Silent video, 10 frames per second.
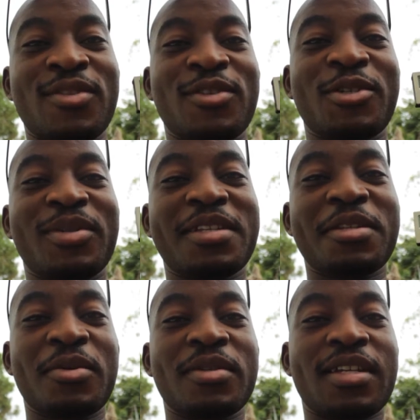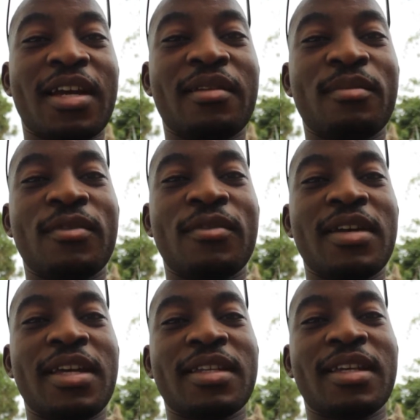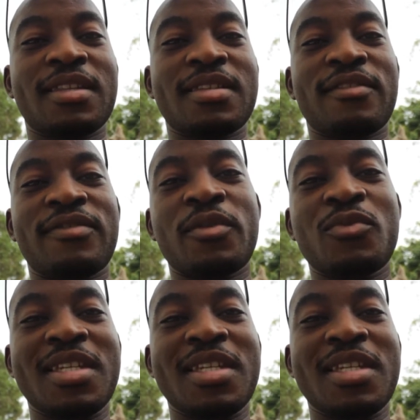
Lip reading: So let's go to China Mall and get the stuff that we